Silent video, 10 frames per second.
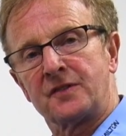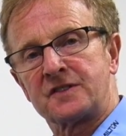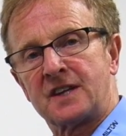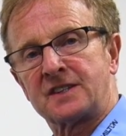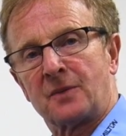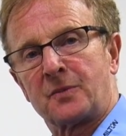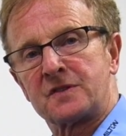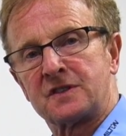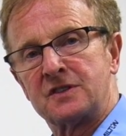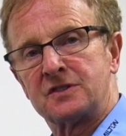of the setup
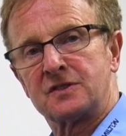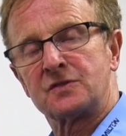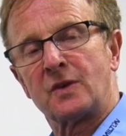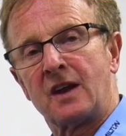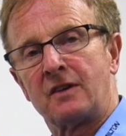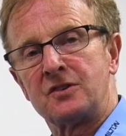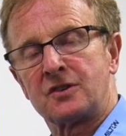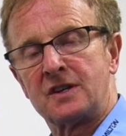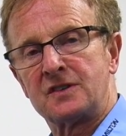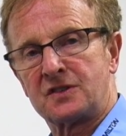procedures, when our
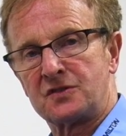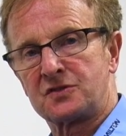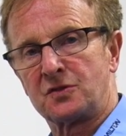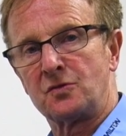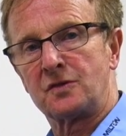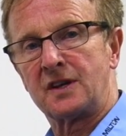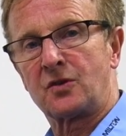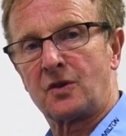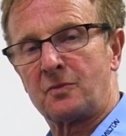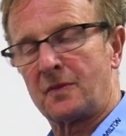engineers install the
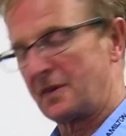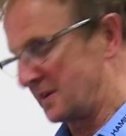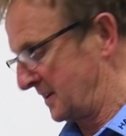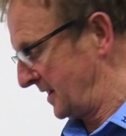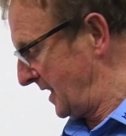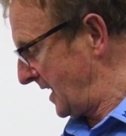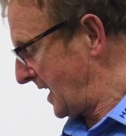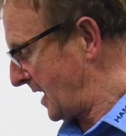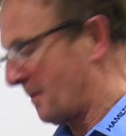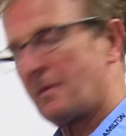equipment,
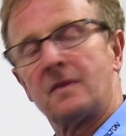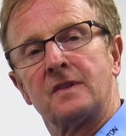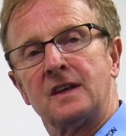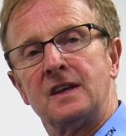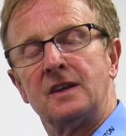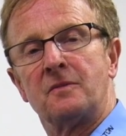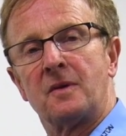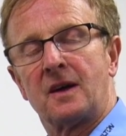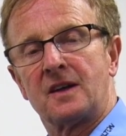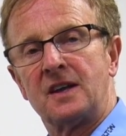the
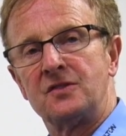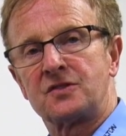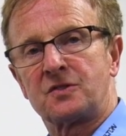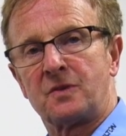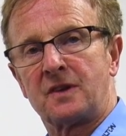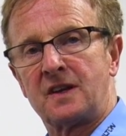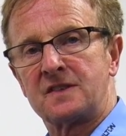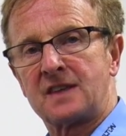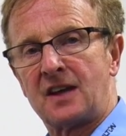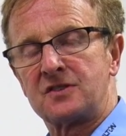instrument
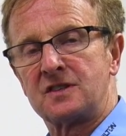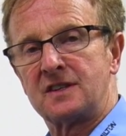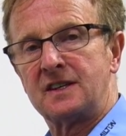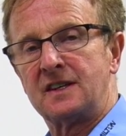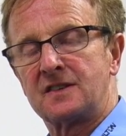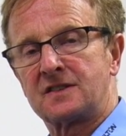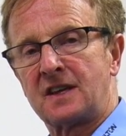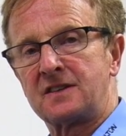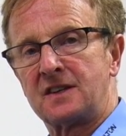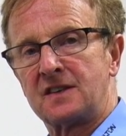is actually
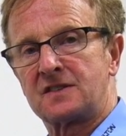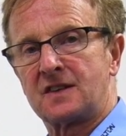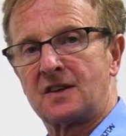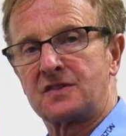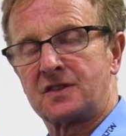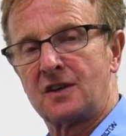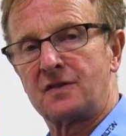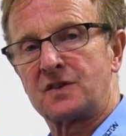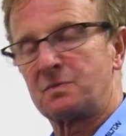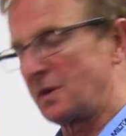set in its
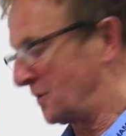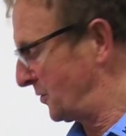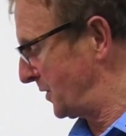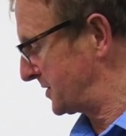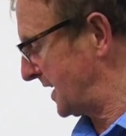service mode, which